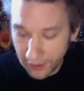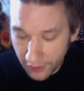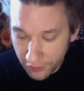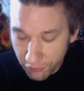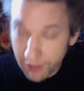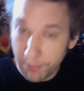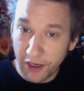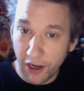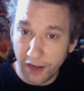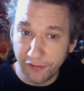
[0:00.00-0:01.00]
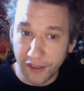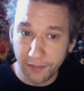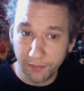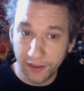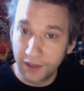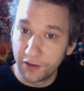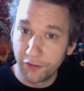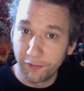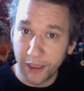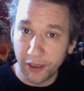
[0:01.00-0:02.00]
Drinking my coffee, getting
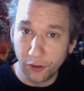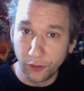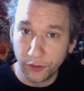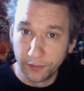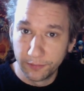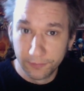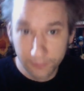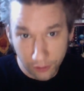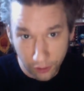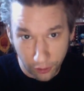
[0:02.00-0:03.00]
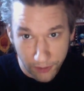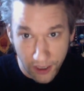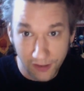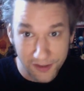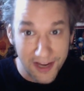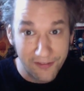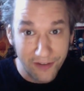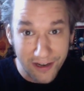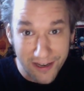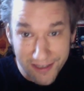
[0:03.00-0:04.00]
over my cold. Hope y'all is having a
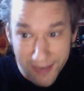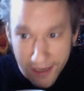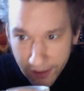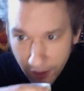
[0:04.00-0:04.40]
nice day.